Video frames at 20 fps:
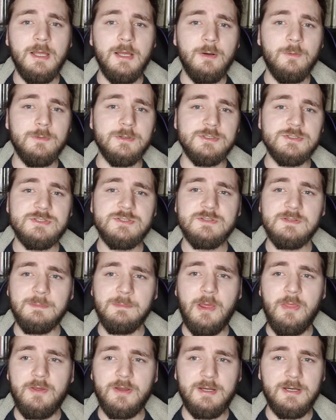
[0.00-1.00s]
which some
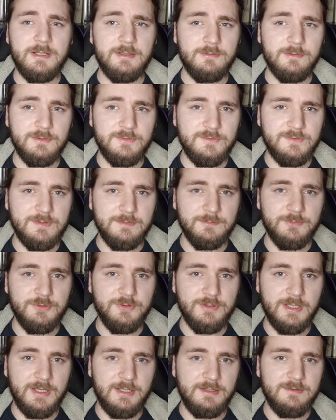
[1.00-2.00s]
other countries seem to
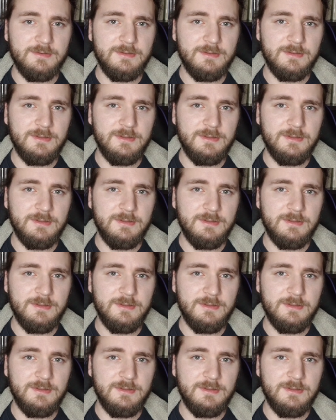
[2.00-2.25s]
get.